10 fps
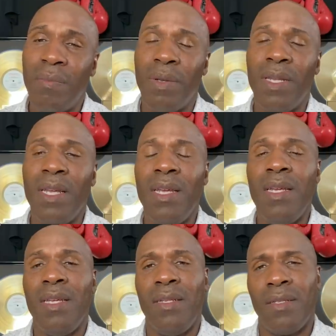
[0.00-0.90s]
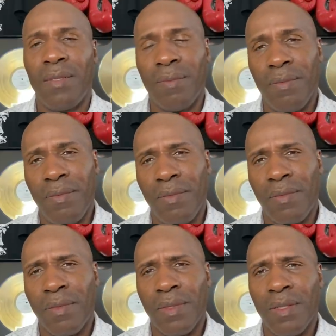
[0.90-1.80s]
please,
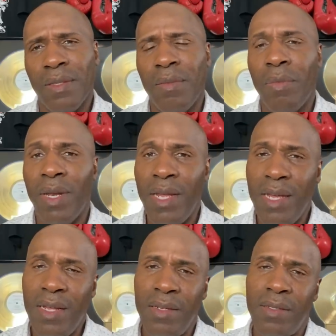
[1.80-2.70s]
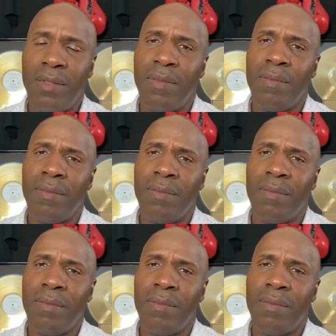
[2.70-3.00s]
please.